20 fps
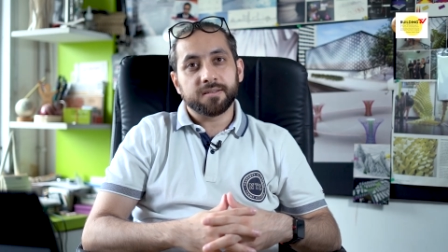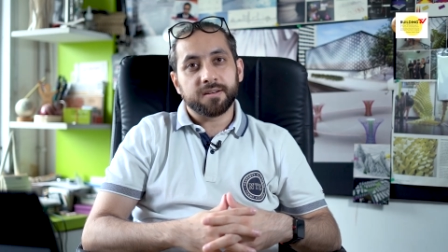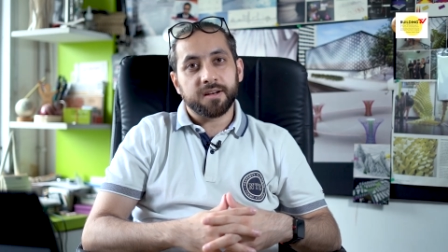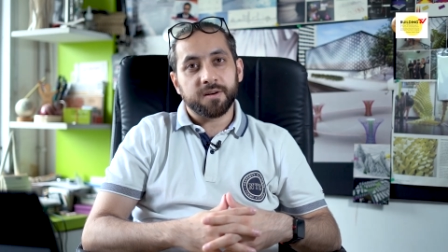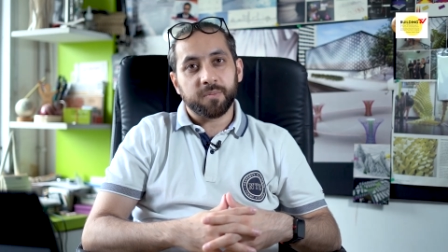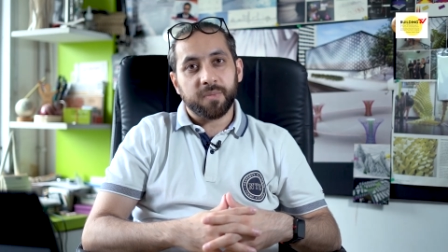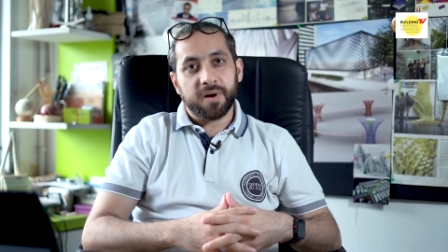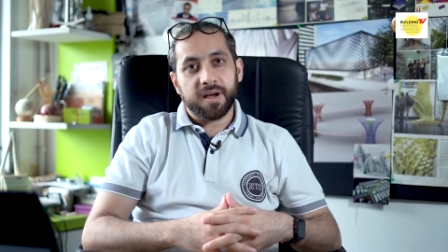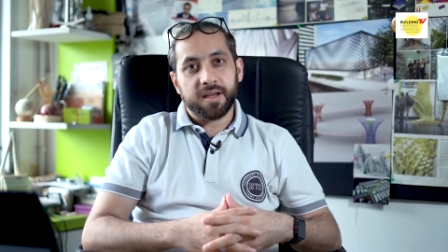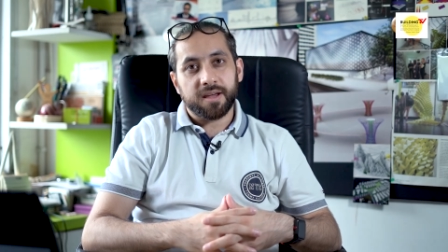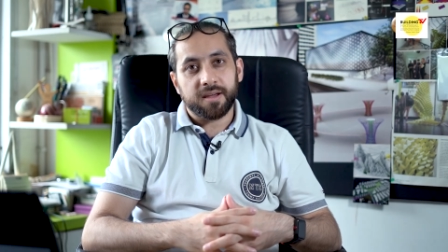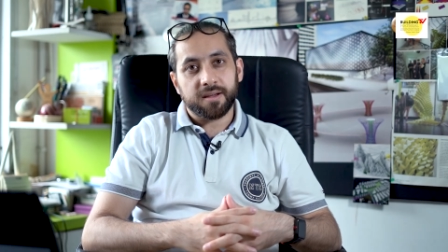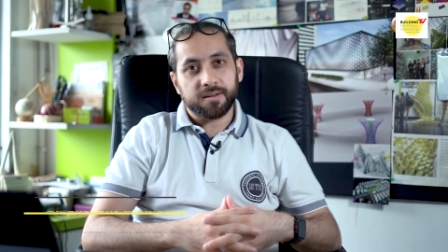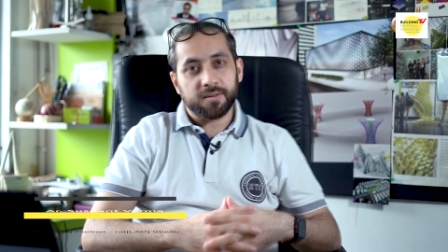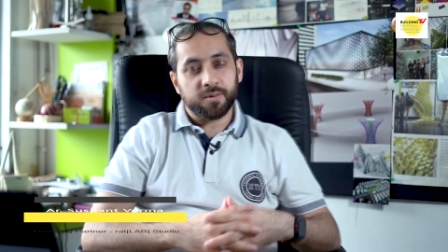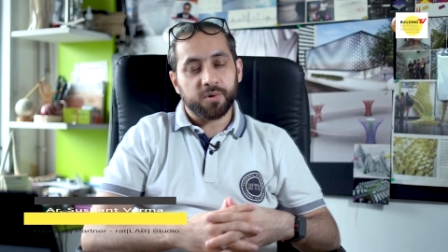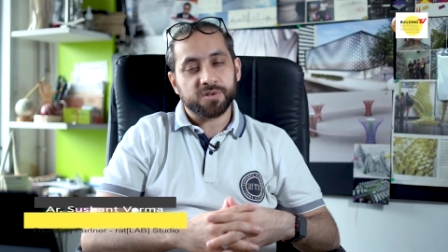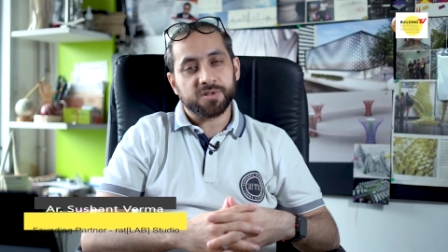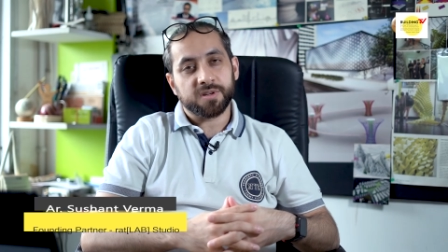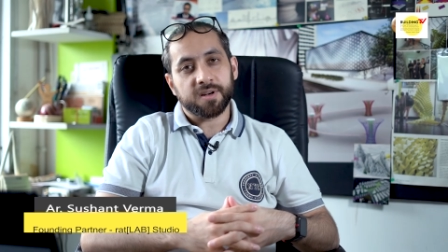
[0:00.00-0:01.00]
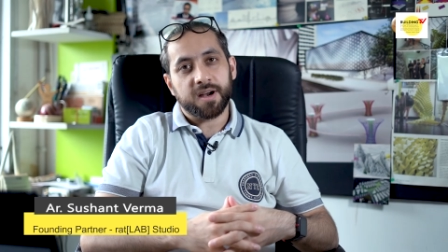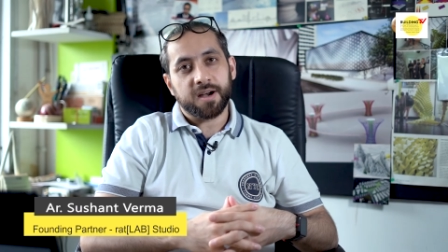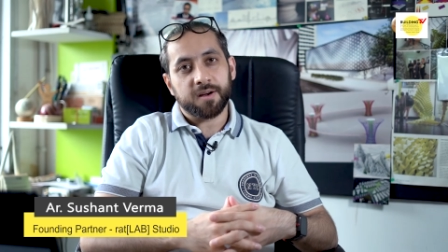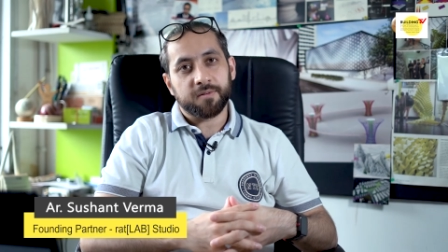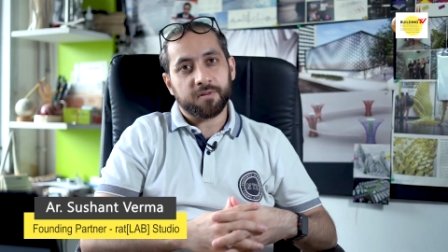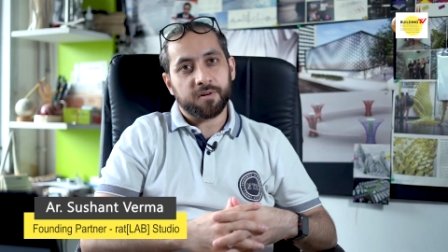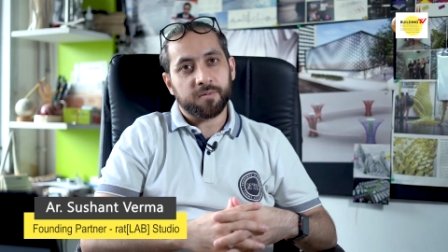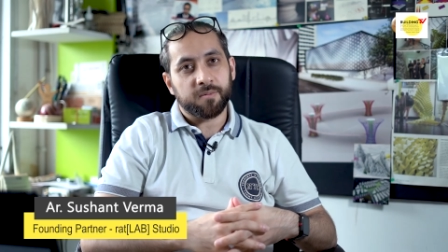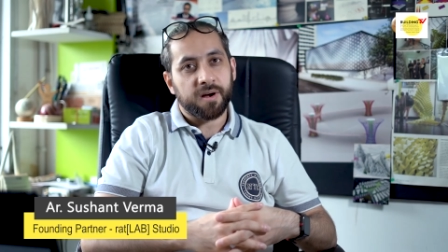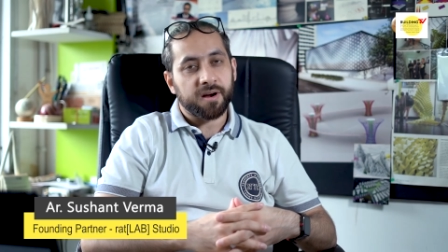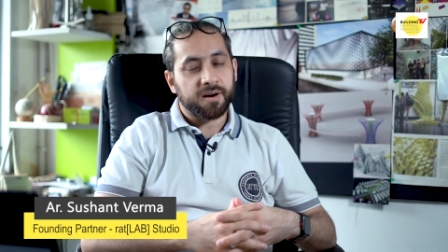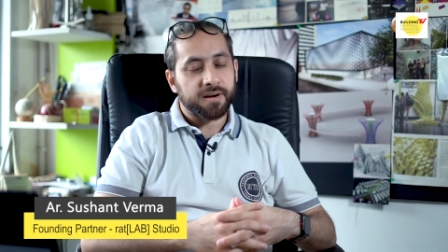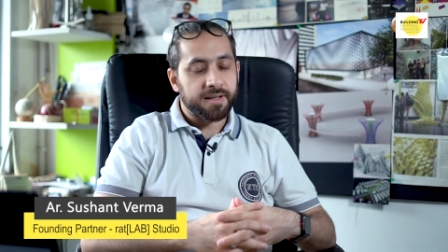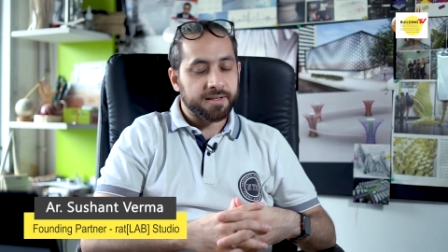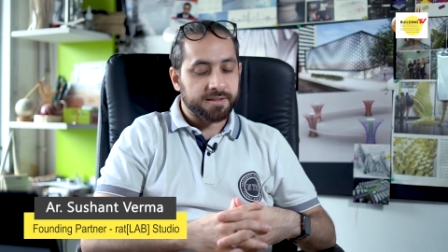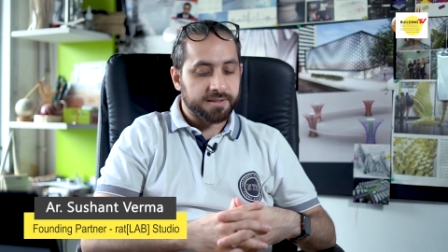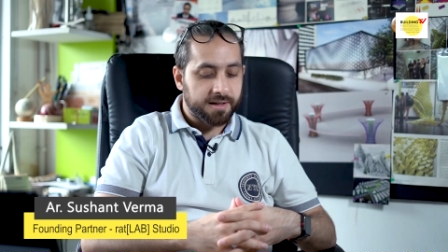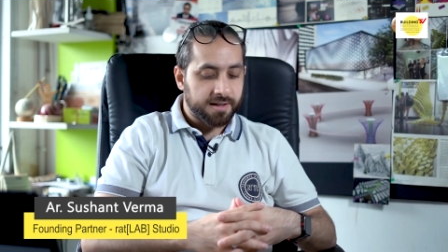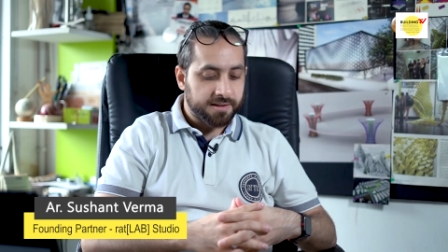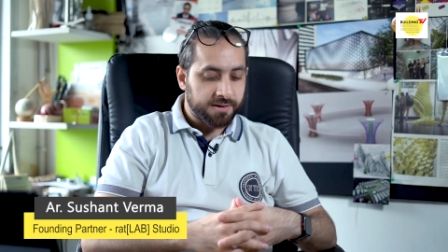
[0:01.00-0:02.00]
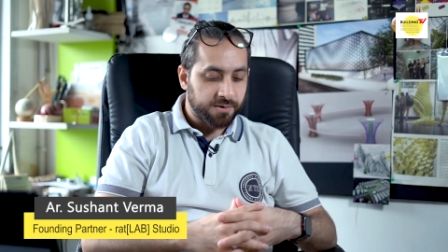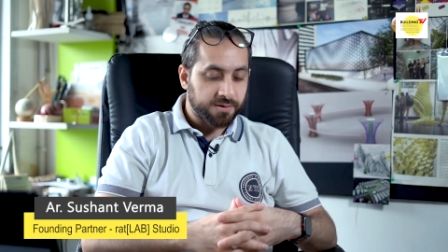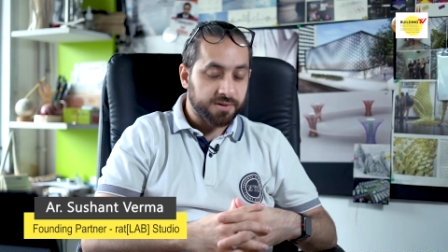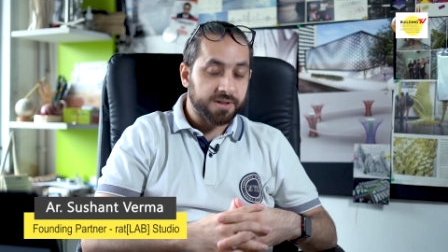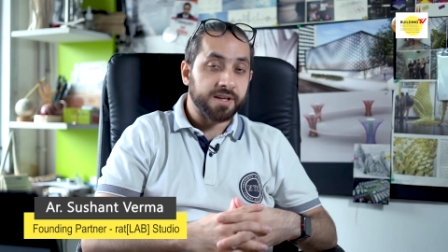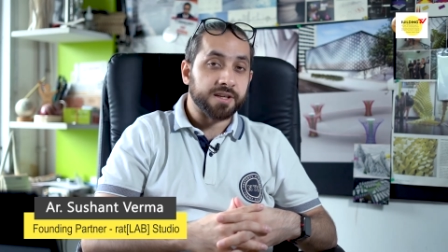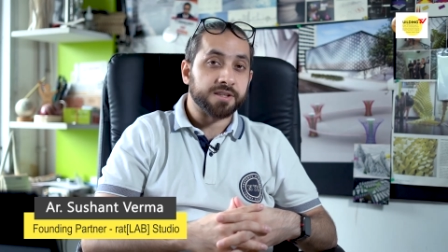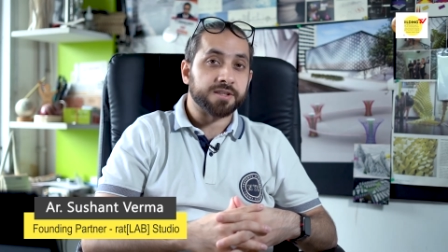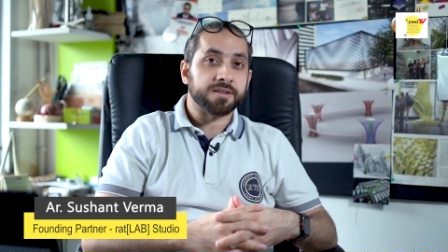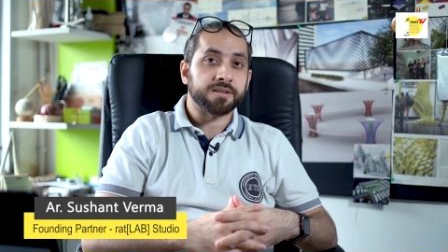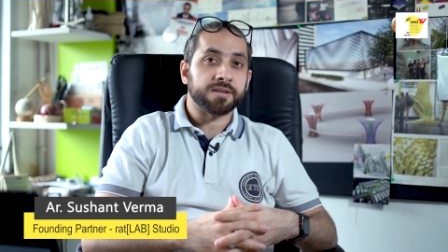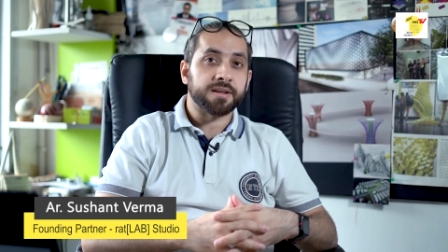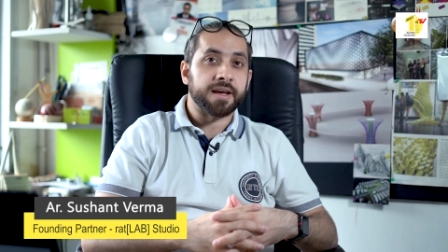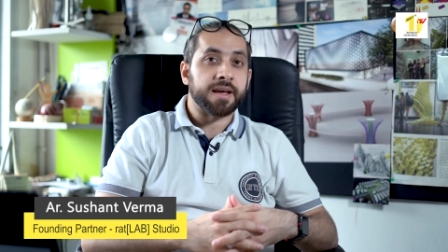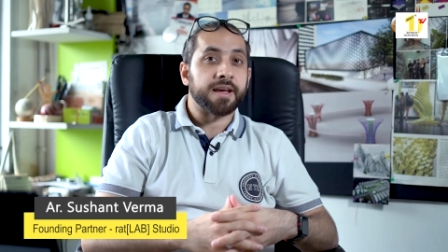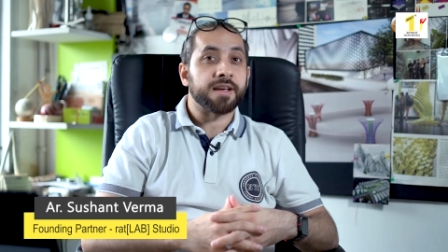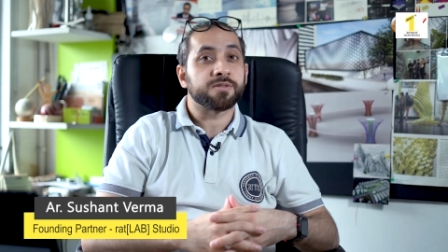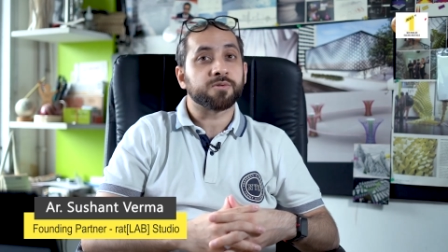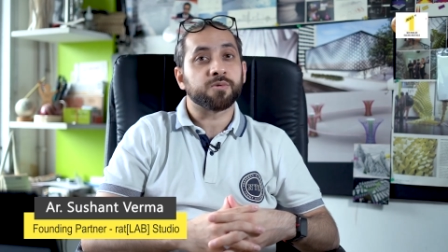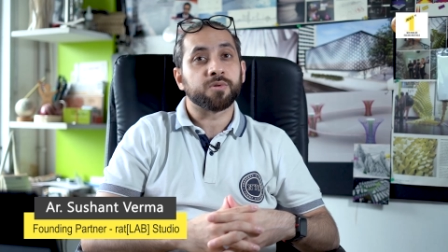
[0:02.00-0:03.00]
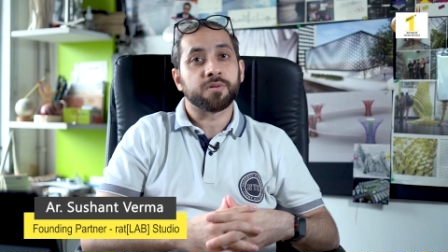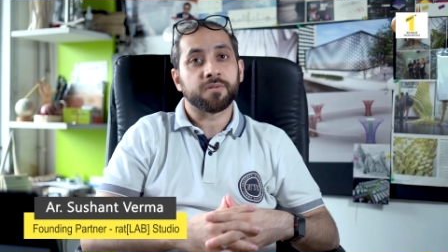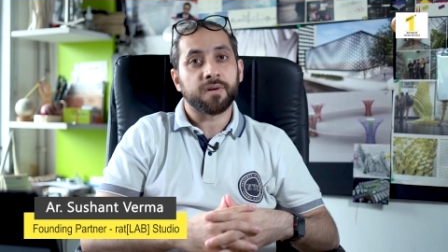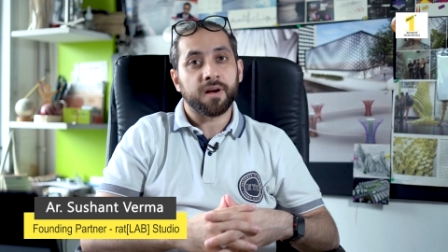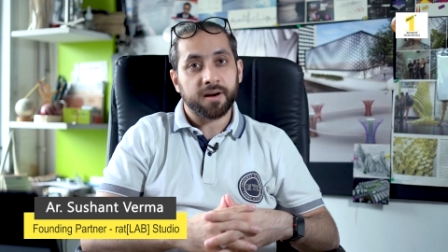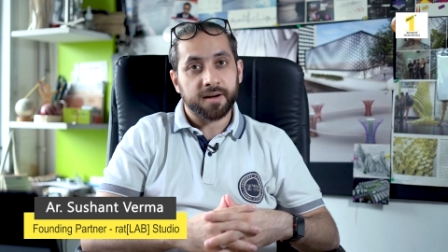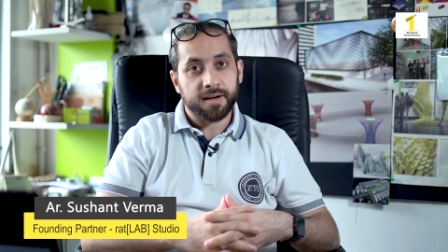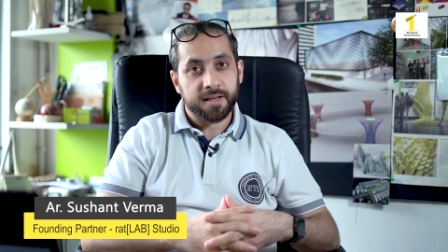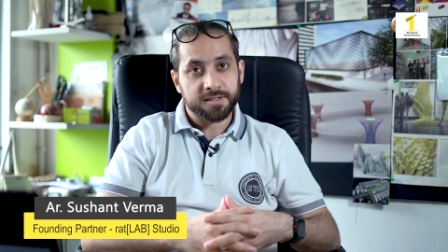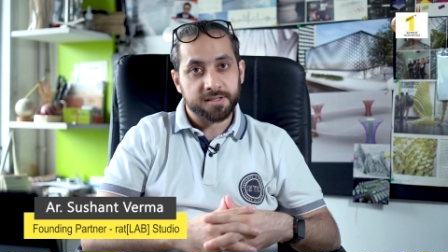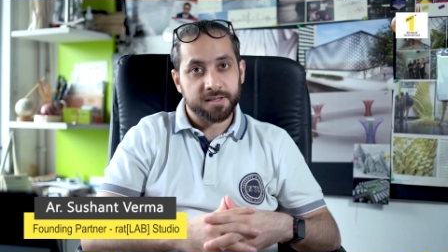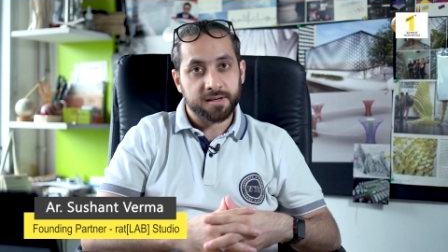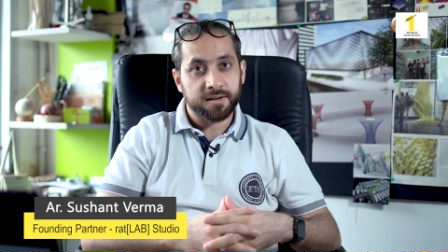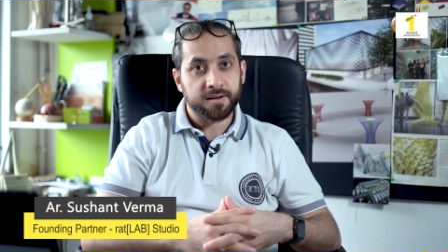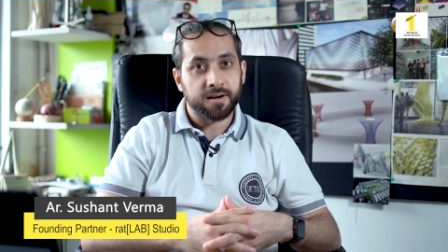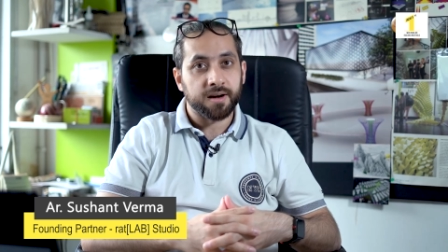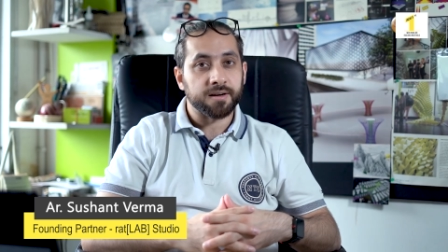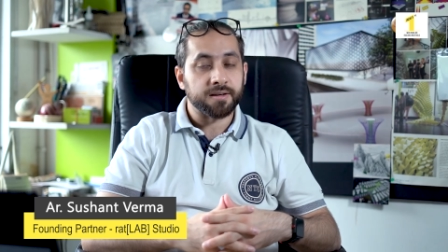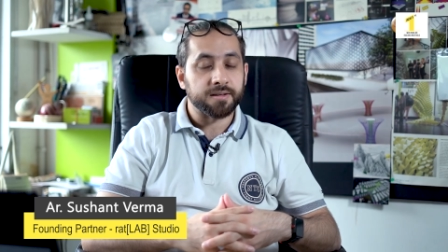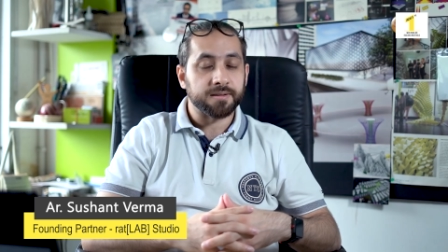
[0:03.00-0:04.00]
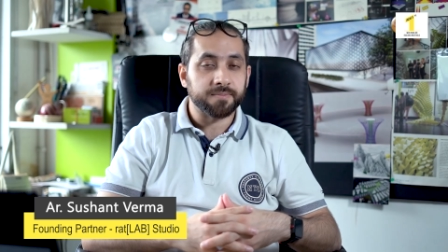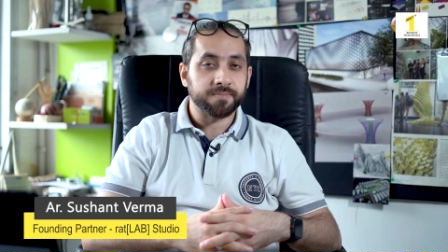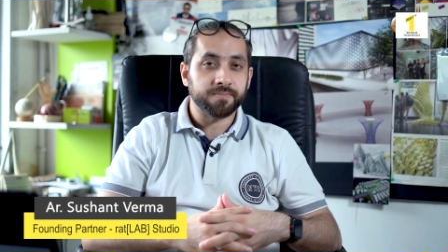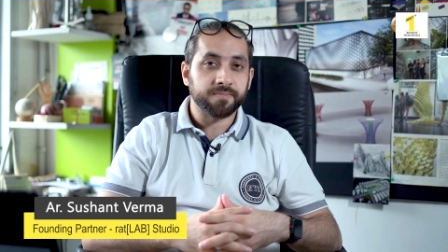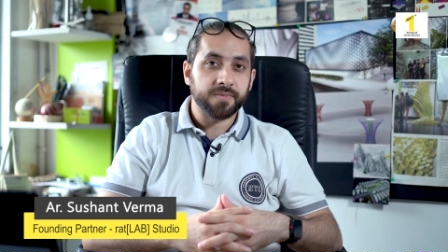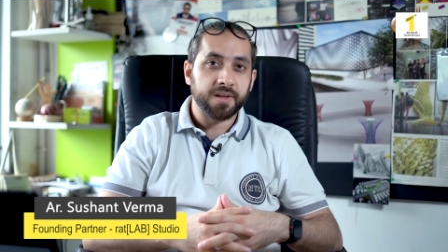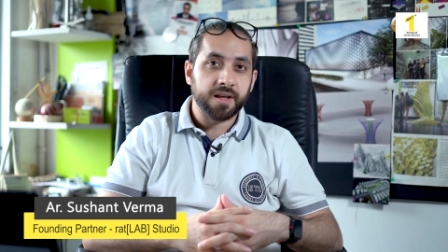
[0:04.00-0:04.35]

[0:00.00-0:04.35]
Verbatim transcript: did my postgrad from Architectural Association, AA School of Architecture in London,